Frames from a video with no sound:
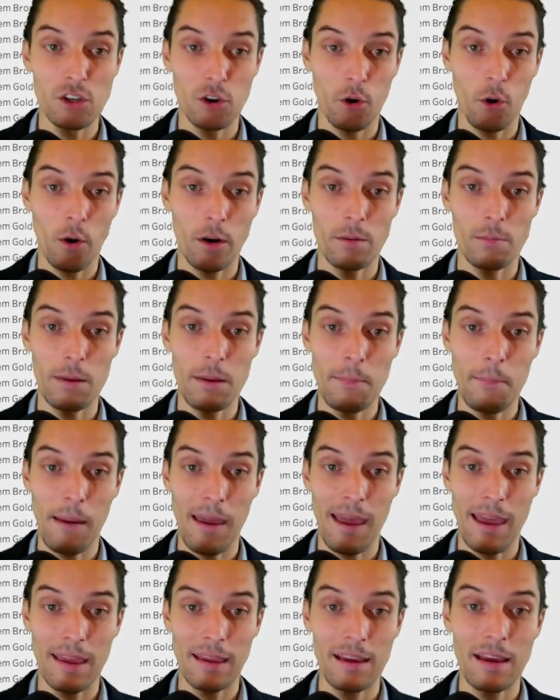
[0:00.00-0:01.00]
you're going to be
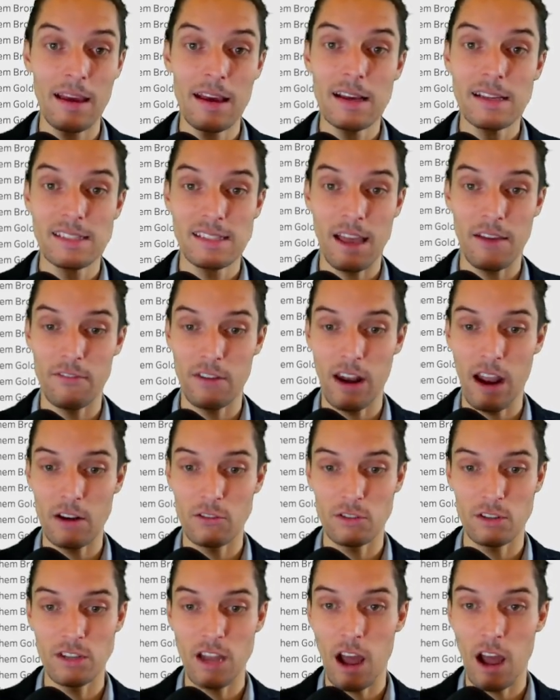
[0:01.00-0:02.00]
paying
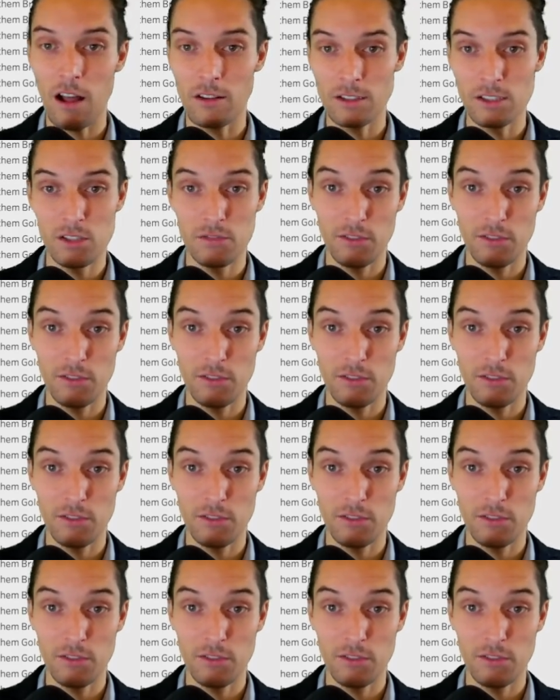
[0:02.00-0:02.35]
$700.